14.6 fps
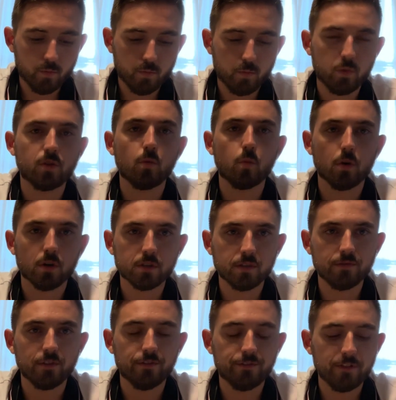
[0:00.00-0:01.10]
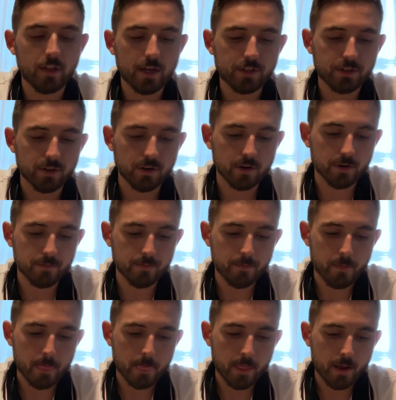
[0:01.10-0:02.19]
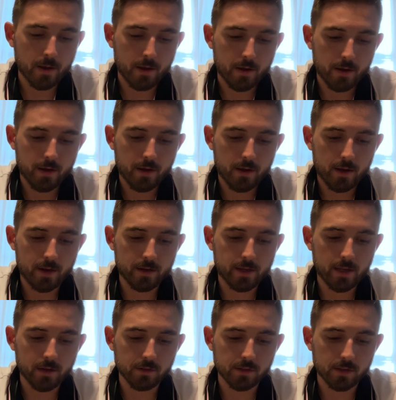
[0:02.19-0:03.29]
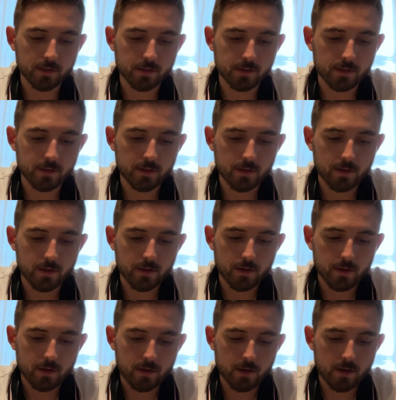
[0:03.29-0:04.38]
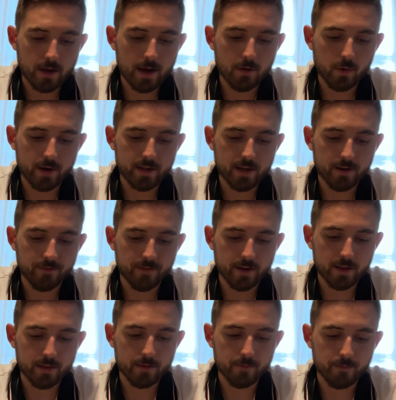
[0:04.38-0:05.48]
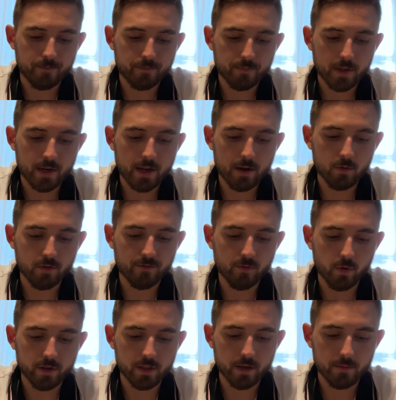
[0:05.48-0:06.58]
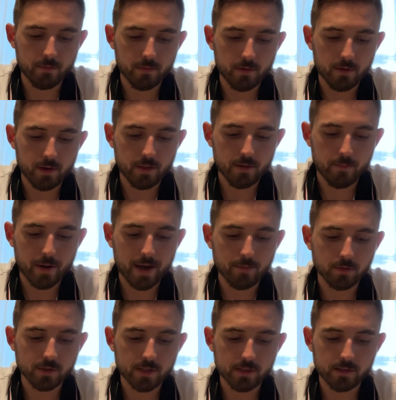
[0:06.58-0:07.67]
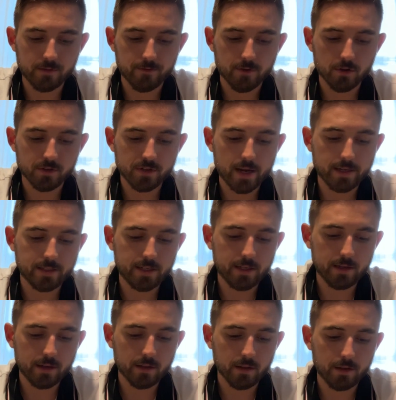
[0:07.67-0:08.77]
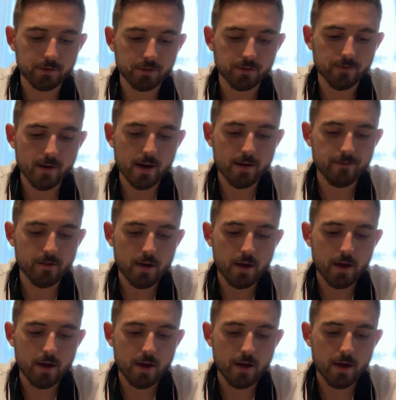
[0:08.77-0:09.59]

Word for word: what the works of the flesh are. And it tells us uh, how to identify them and how to avoid them. And the Bible says in verse 19 in Galatians 5